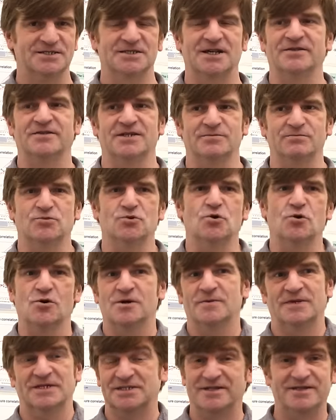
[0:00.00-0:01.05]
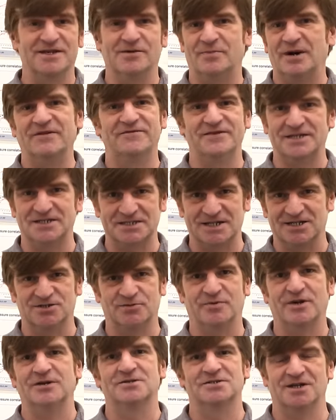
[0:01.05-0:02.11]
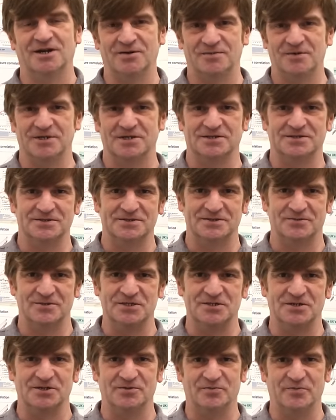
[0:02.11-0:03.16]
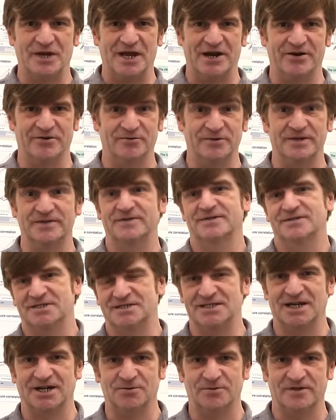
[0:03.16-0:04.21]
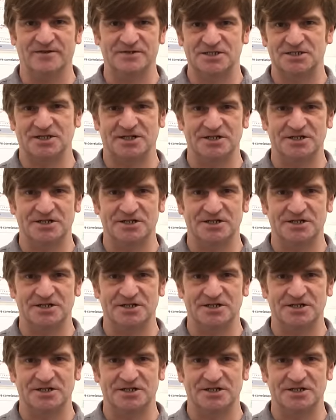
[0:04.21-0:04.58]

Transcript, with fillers: there's nothing more, there's nothing above the International Prototype that can, you can compare it with to tell whether it's